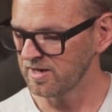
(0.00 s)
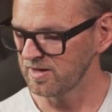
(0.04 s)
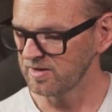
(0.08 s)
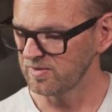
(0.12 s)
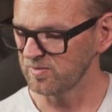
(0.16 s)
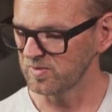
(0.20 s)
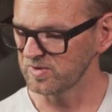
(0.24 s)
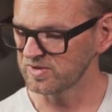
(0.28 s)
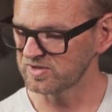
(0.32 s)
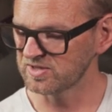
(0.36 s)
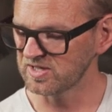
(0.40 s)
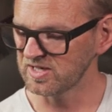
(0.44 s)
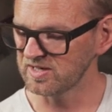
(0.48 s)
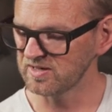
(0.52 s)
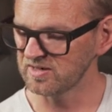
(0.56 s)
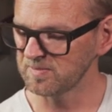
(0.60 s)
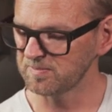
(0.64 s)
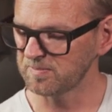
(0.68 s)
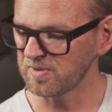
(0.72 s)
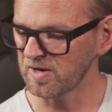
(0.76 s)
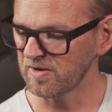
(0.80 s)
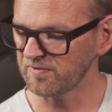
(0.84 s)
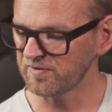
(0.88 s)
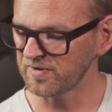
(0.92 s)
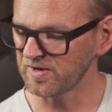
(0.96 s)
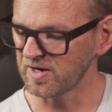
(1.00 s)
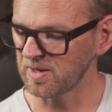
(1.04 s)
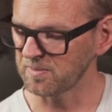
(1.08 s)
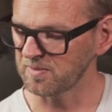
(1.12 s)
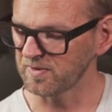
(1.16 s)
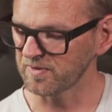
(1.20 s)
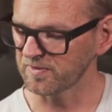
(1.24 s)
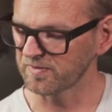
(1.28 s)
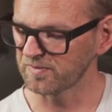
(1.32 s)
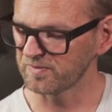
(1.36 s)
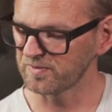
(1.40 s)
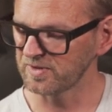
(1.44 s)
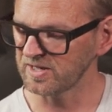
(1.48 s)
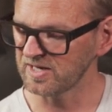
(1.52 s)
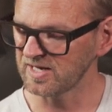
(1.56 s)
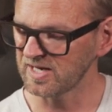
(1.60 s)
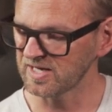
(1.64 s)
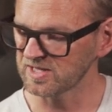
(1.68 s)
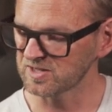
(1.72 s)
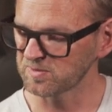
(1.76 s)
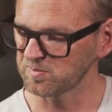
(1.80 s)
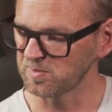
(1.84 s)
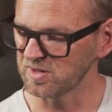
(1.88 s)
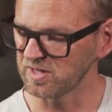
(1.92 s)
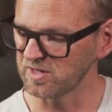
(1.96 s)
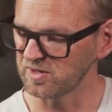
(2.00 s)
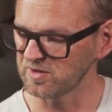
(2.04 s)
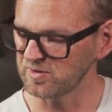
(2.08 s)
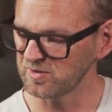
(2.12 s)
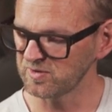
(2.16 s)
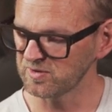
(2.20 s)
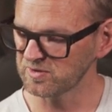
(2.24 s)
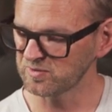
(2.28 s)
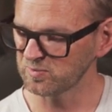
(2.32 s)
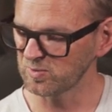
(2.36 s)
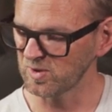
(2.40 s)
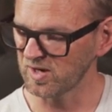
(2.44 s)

We see buffer number three has been used.